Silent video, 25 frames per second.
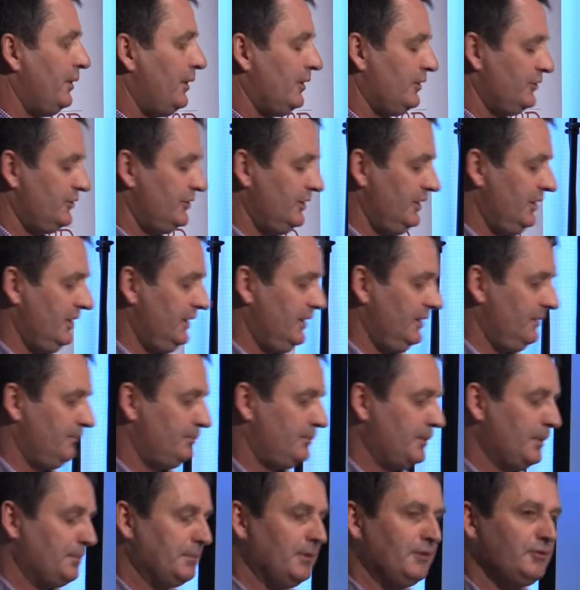policy,
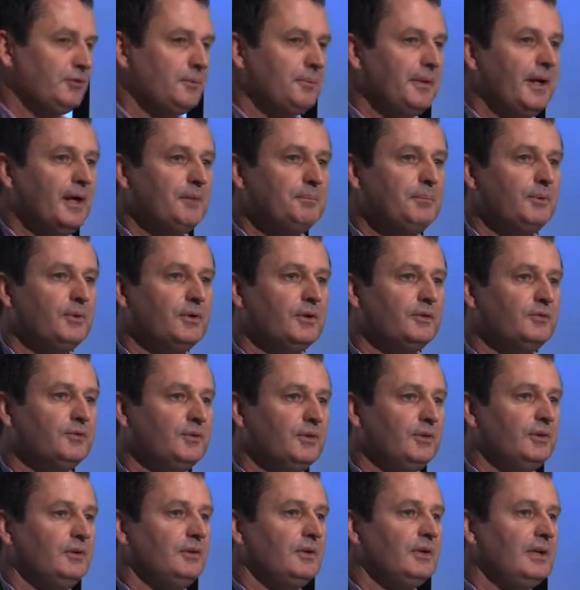probably from our point of
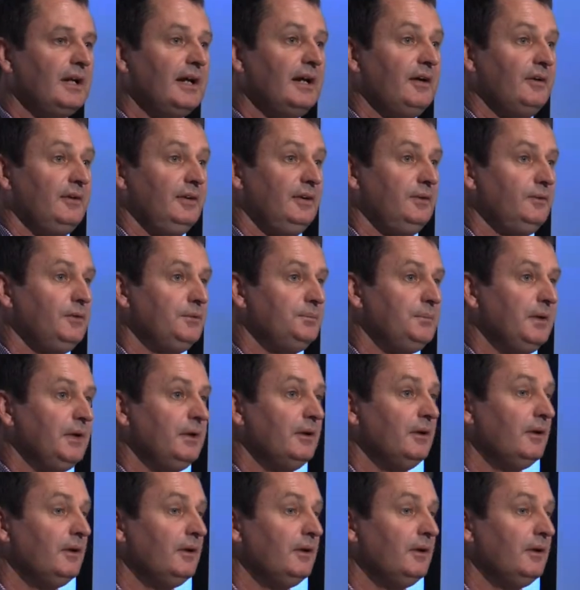view, clarity would be